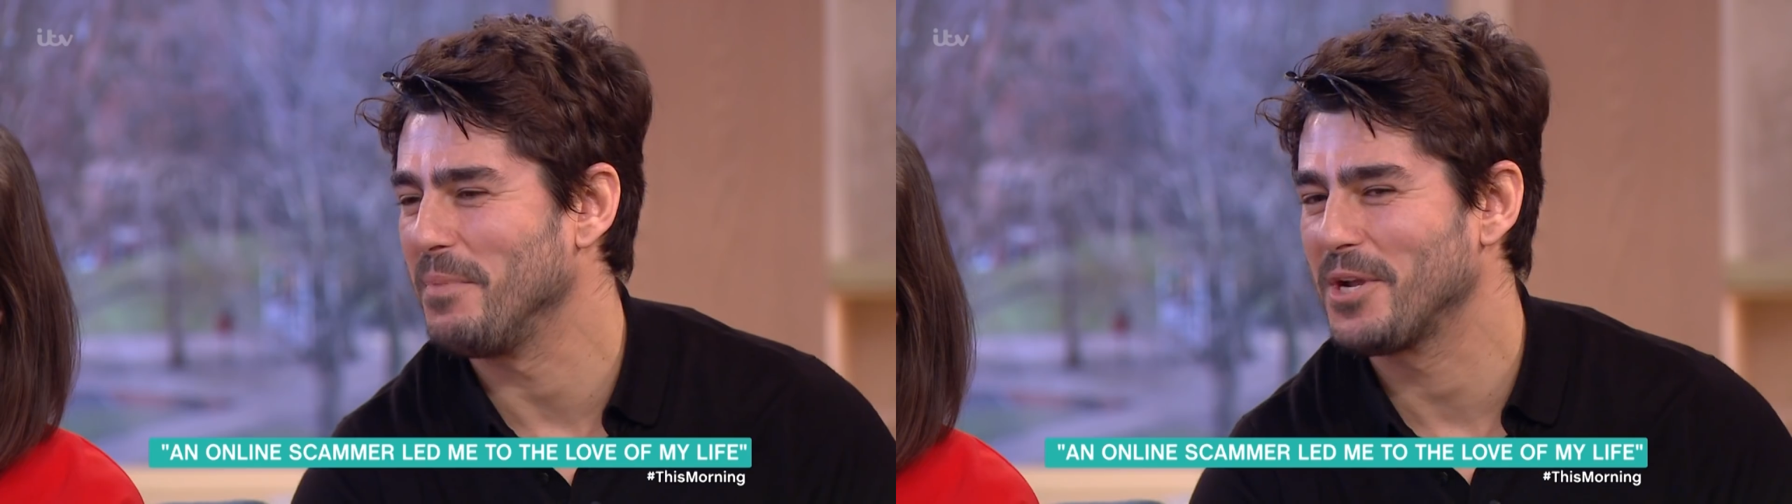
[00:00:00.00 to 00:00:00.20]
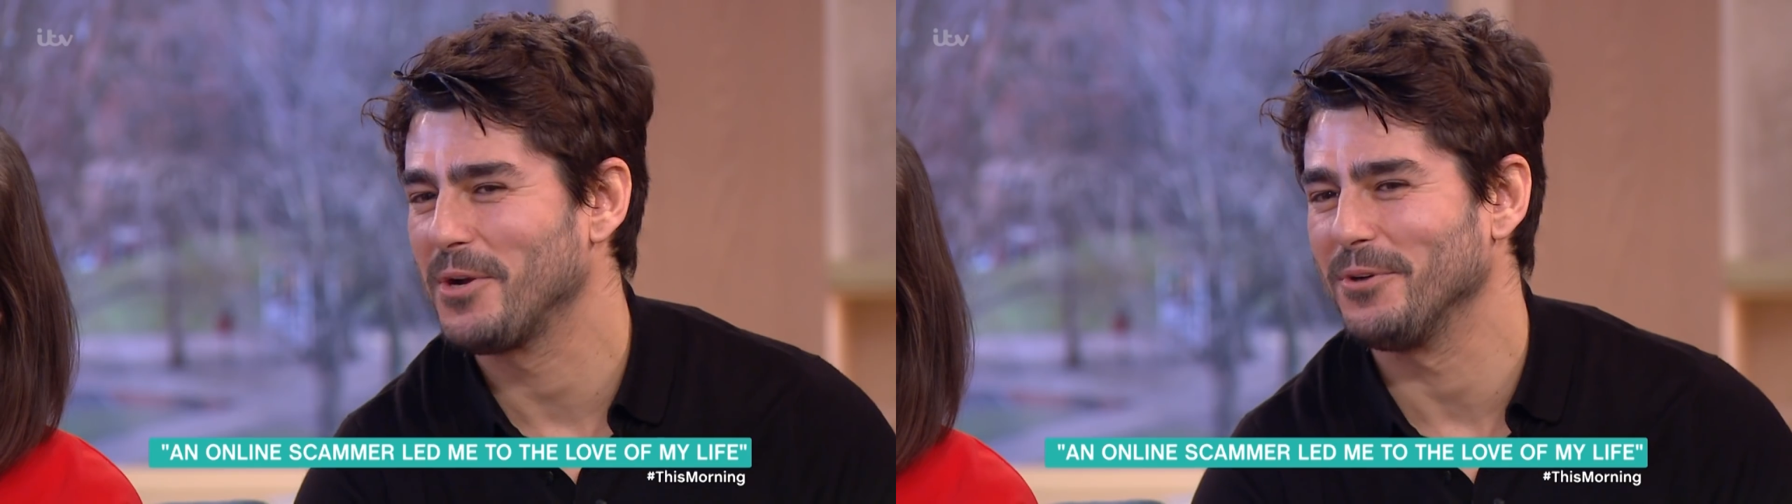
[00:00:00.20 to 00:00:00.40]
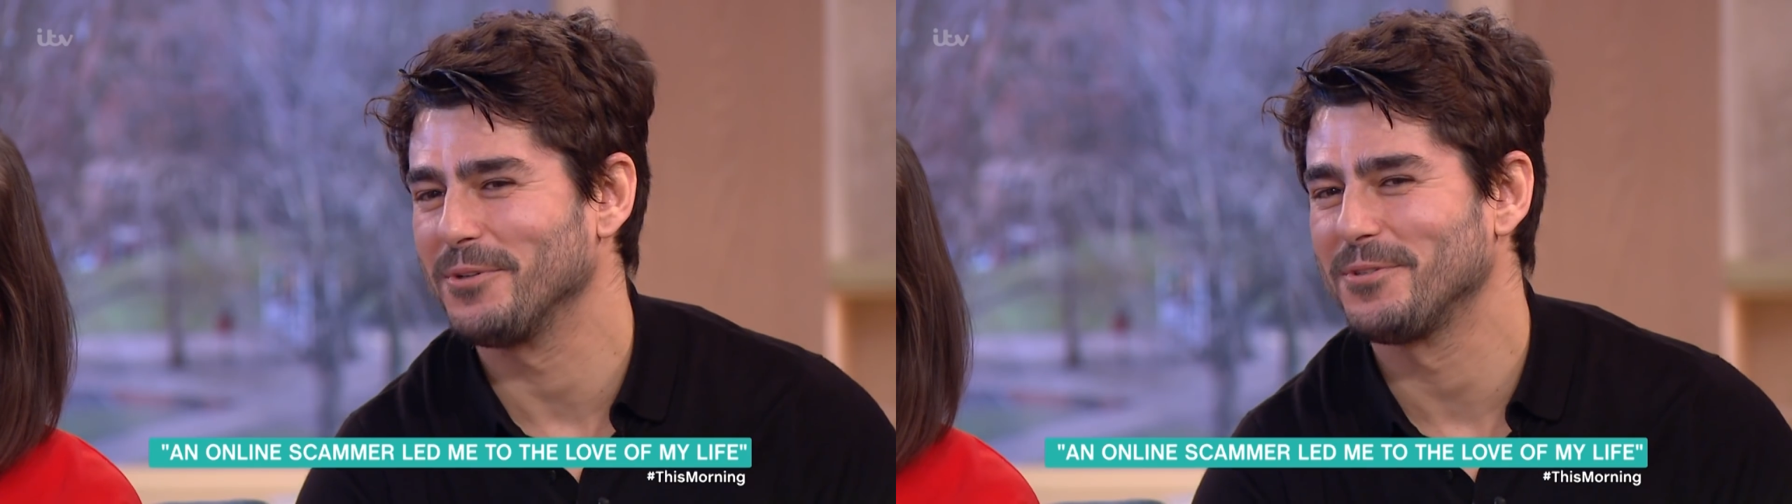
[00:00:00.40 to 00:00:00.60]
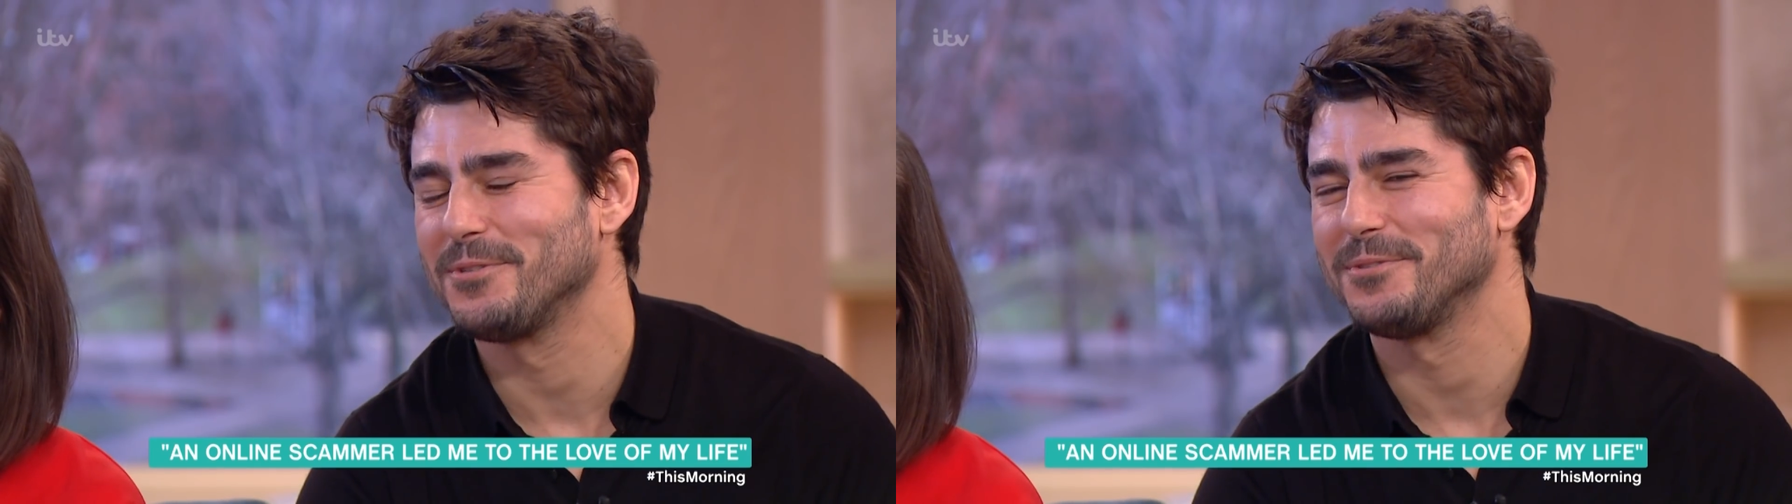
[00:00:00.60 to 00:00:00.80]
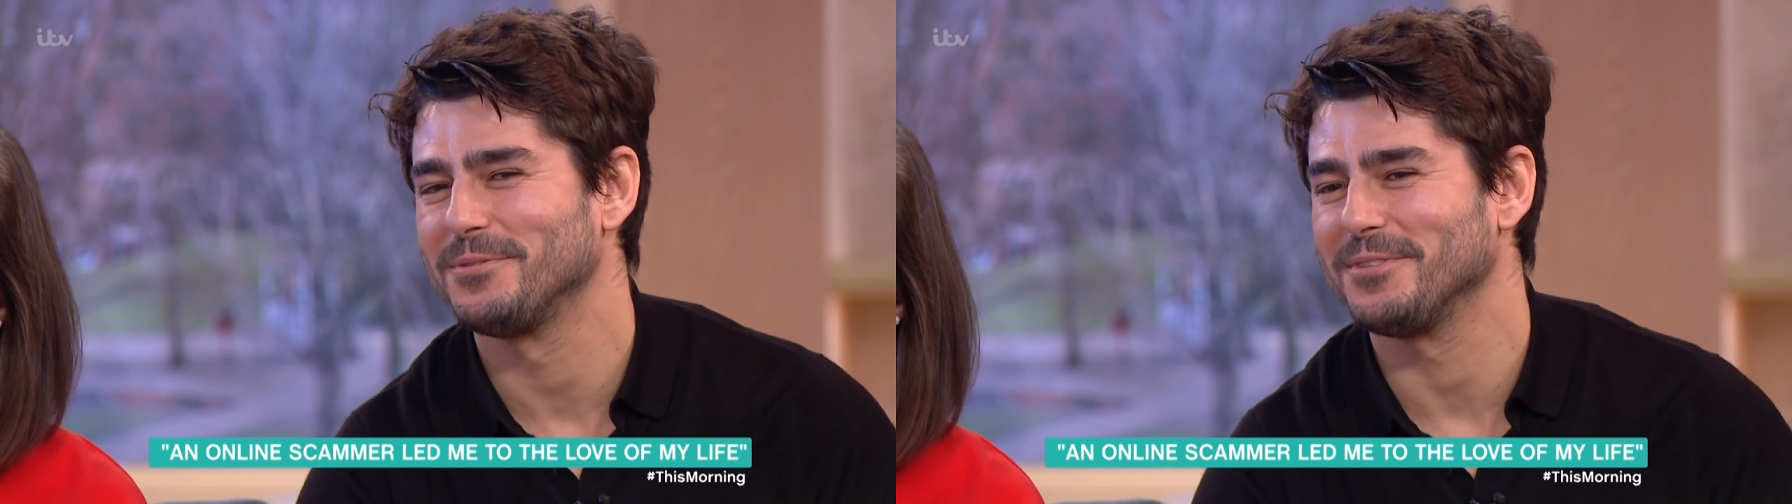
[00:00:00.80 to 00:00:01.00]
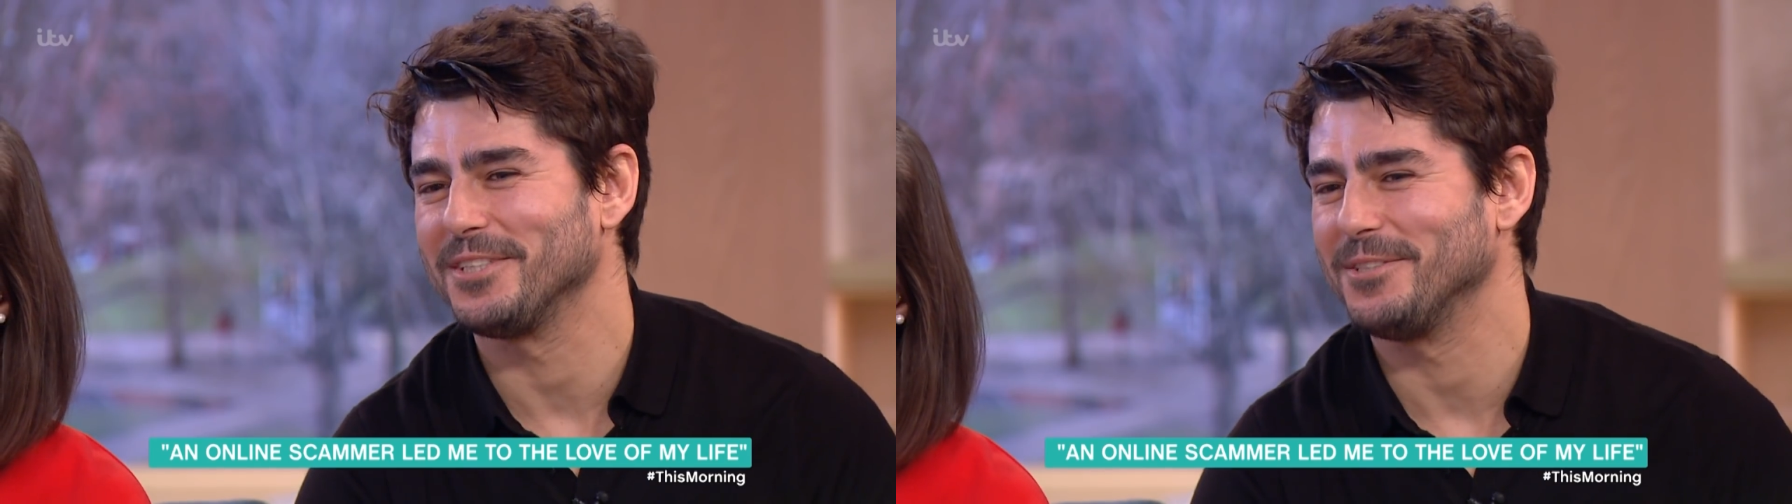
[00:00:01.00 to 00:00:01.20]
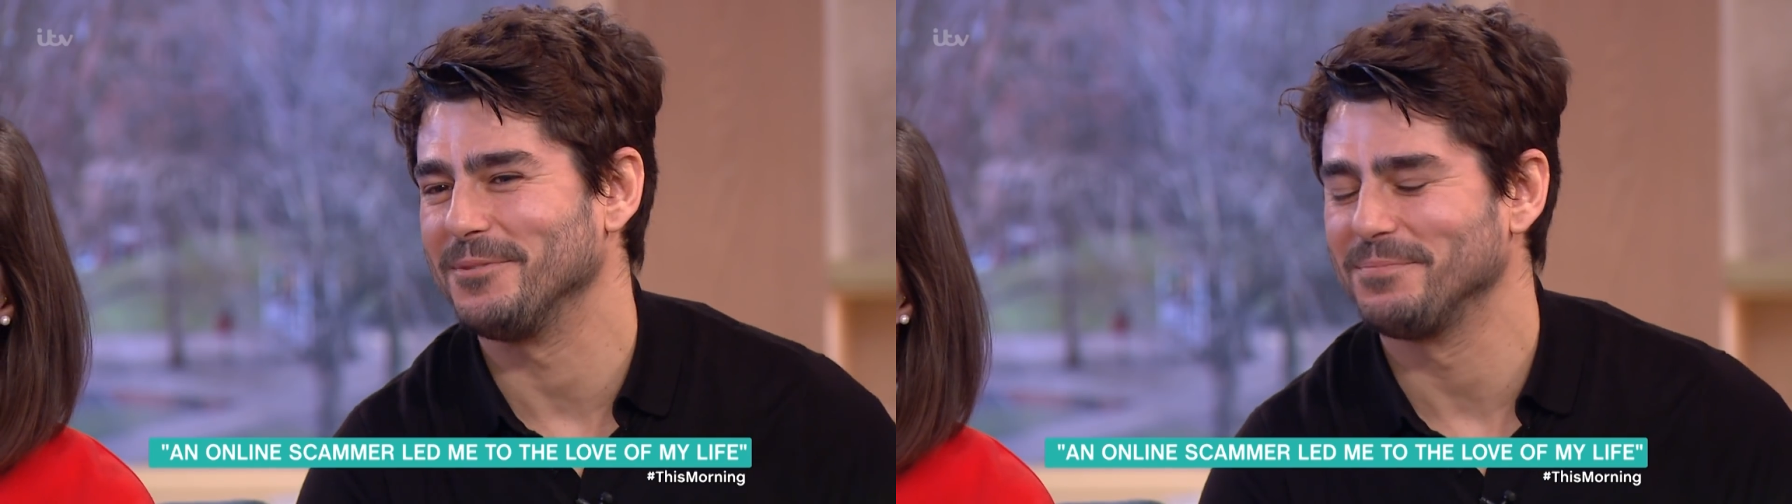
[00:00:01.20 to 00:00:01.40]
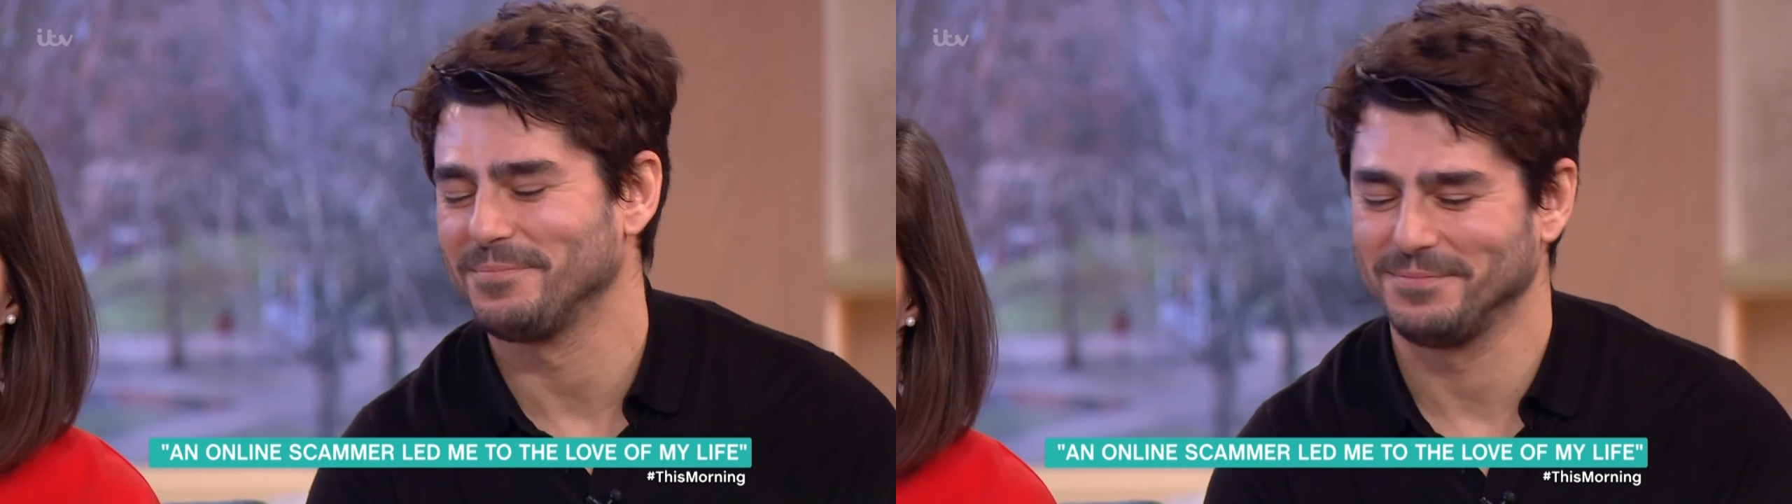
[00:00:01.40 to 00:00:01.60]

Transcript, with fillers: because, you know,